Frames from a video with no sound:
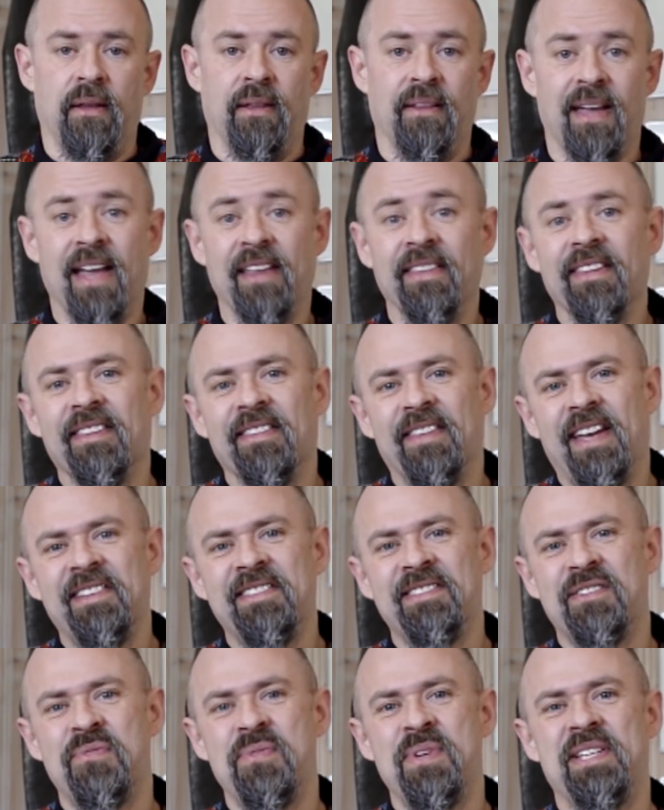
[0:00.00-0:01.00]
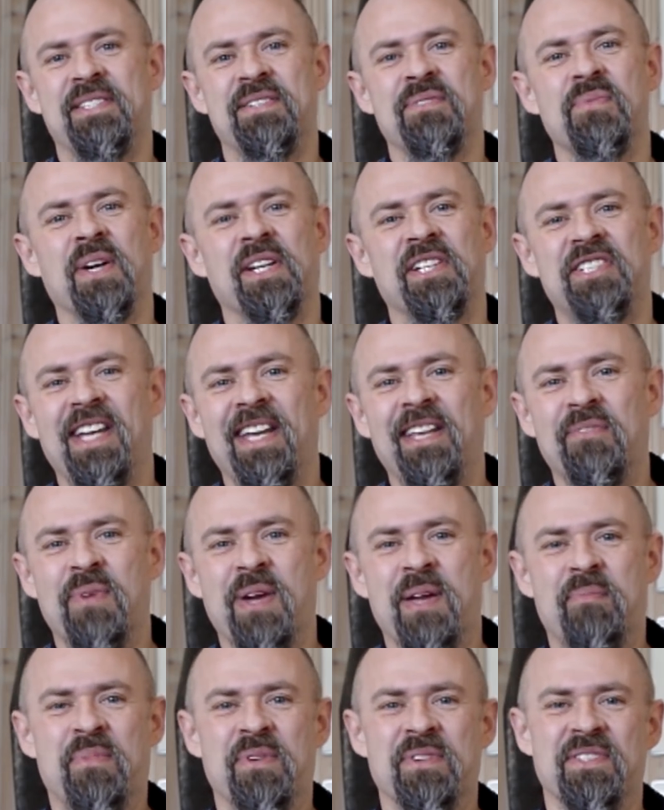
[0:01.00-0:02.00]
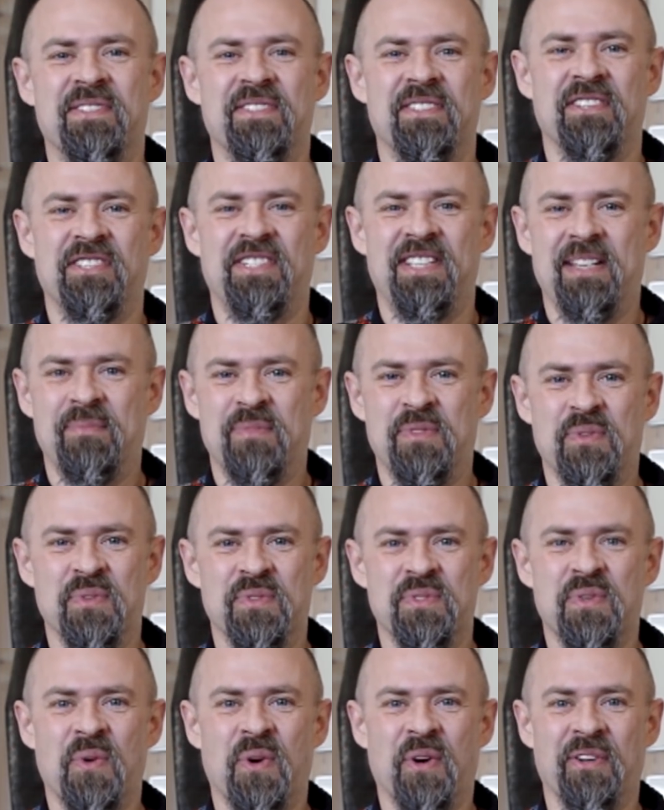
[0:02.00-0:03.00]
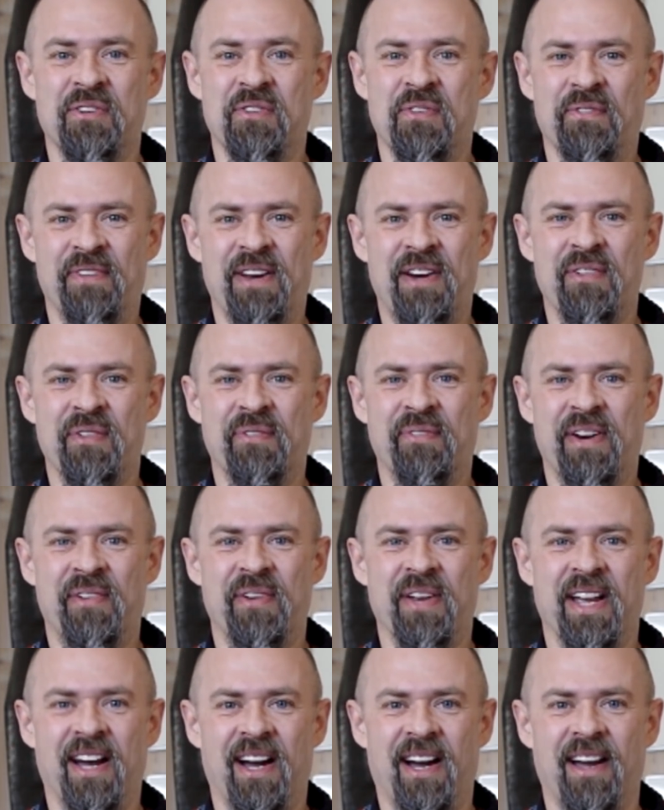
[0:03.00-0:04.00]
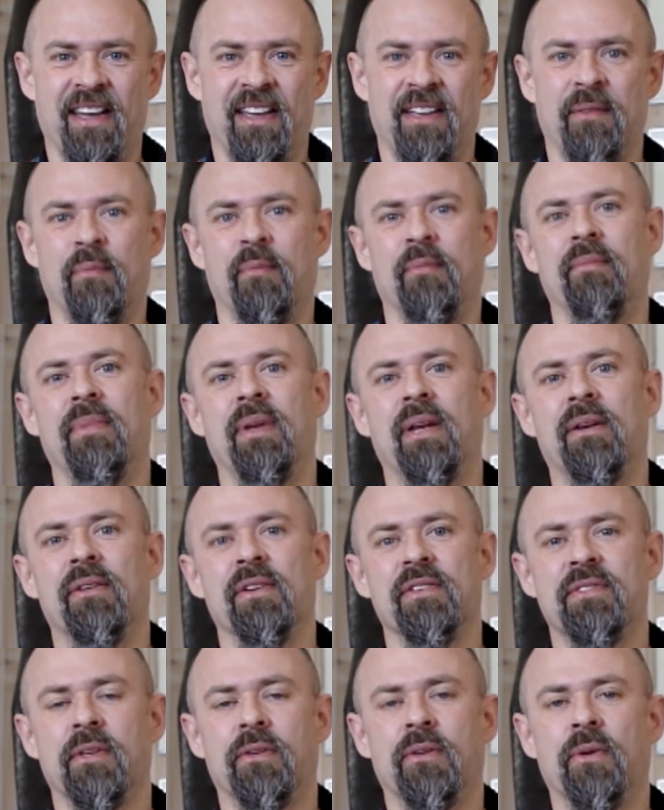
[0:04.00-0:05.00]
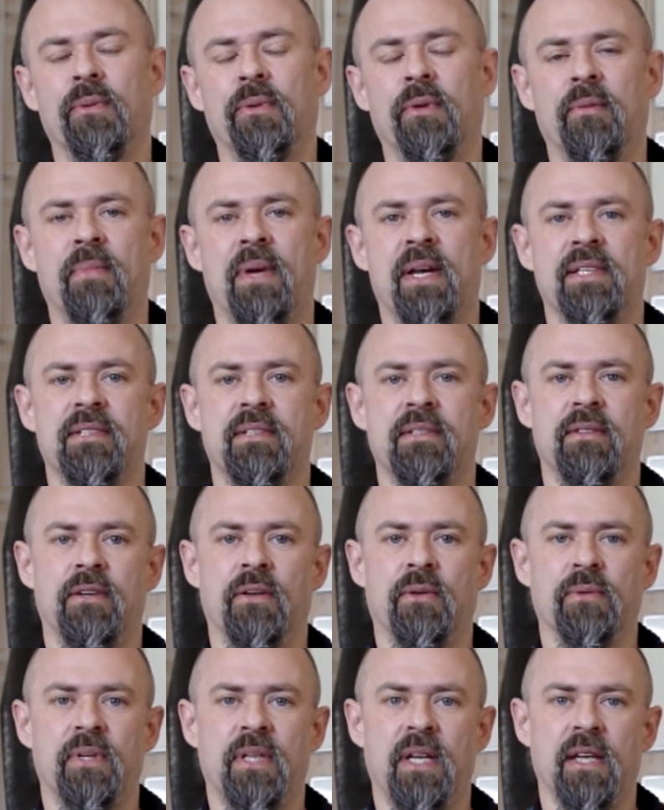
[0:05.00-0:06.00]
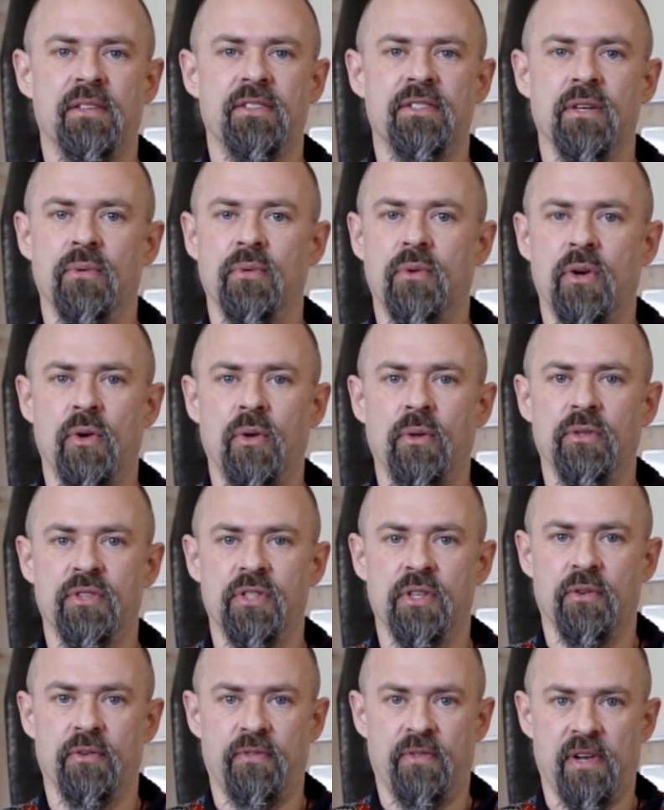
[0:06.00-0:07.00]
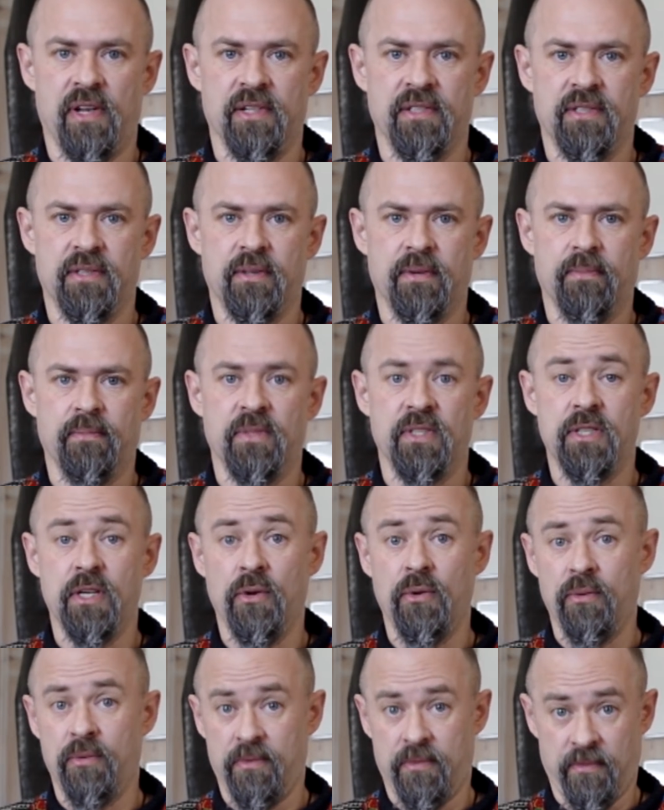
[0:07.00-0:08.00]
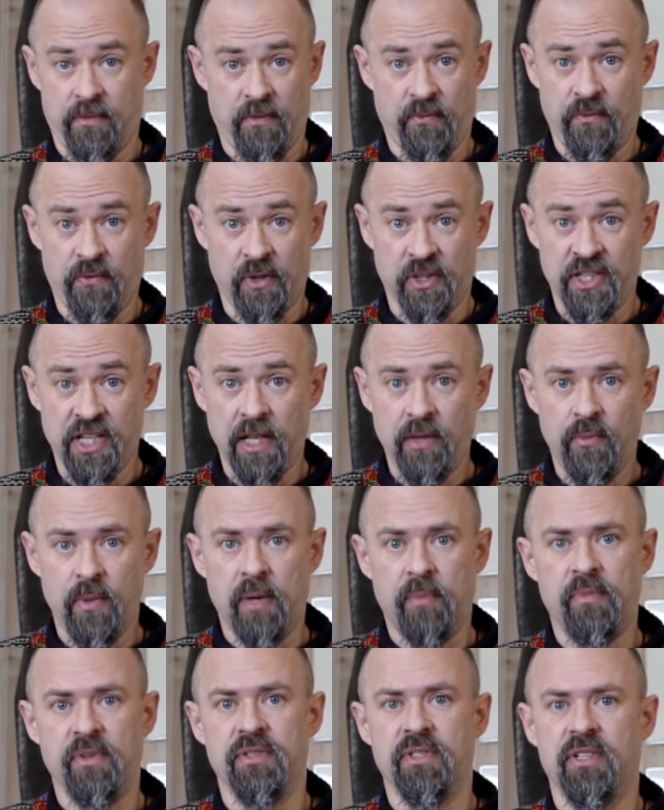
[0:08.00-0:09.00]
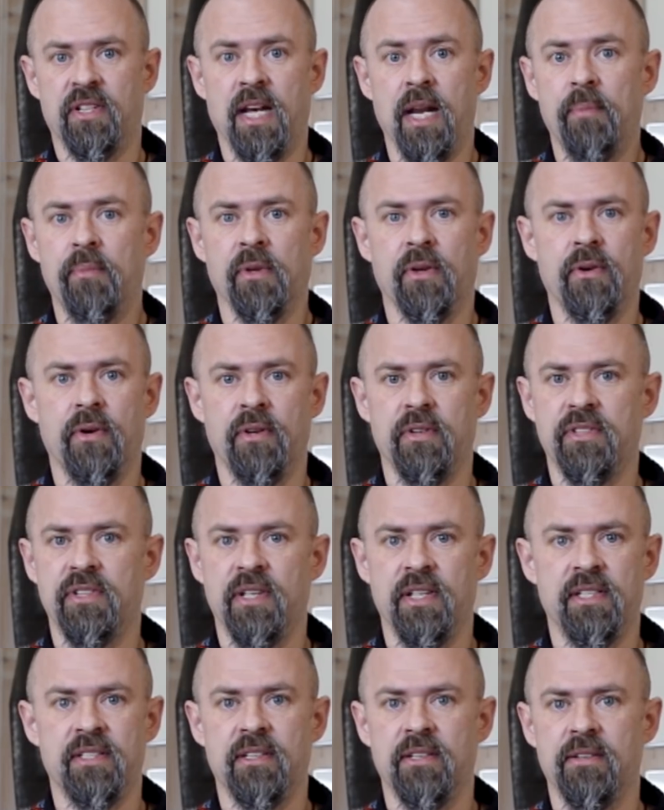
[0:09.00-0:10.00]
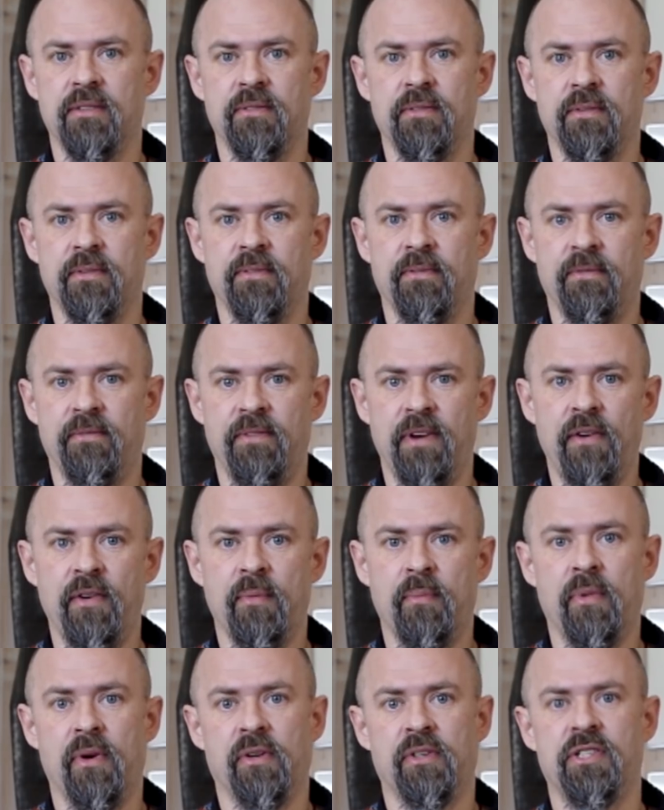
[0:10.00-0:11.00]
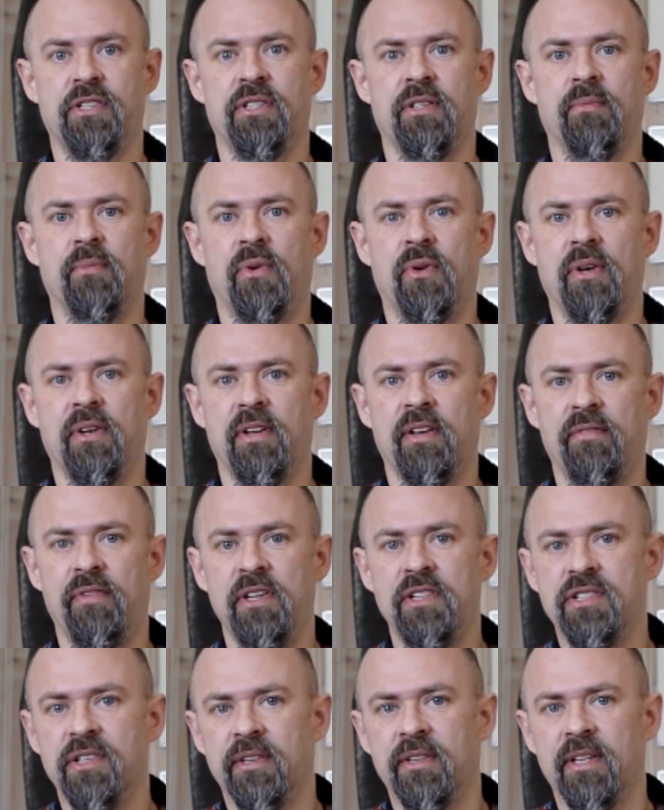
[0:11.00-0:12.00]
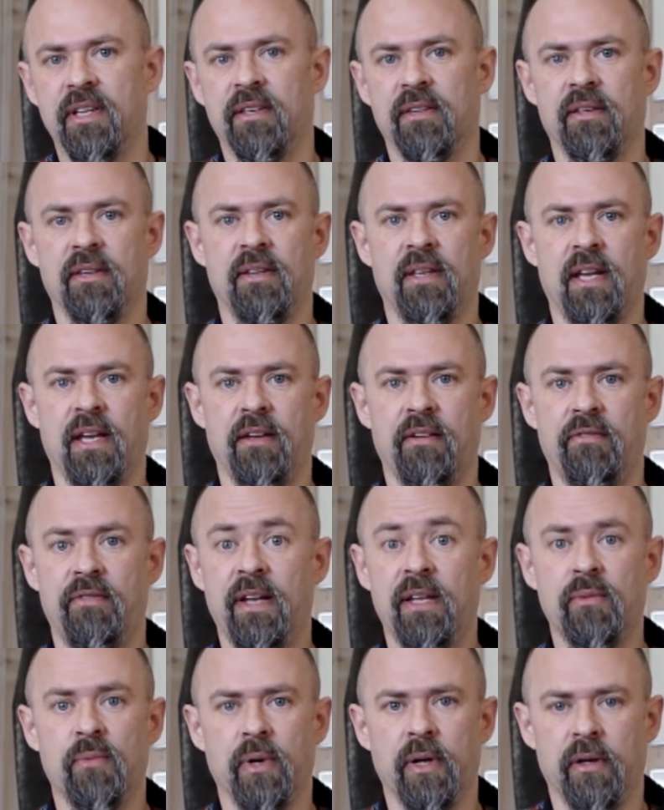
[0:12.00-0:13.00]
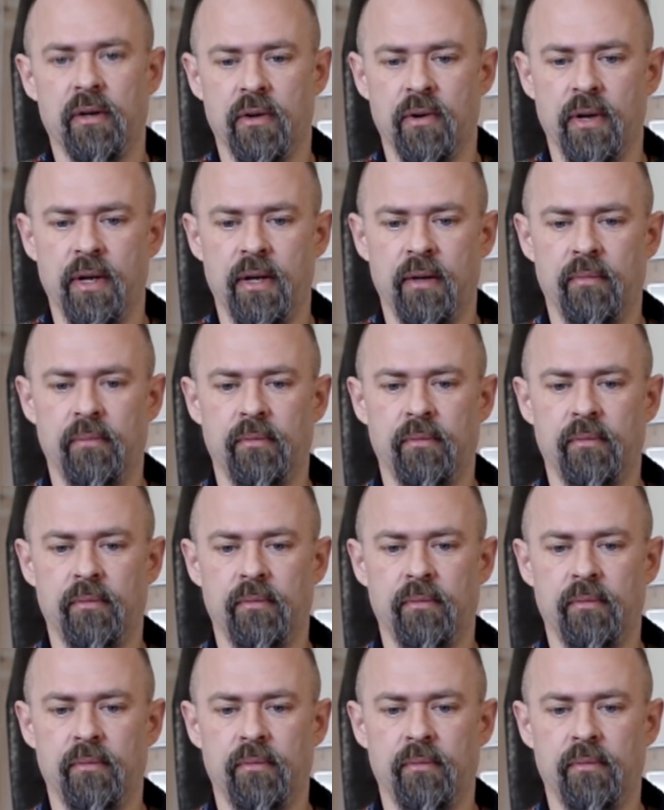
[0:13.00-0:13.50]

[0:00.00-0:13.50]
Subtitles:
And that's the reason why chain vapors seems to score very, very high, because the total mass don't get so cold so fast. So for chain vapors, Clapton coils is very much more efficient than a flat wire coil.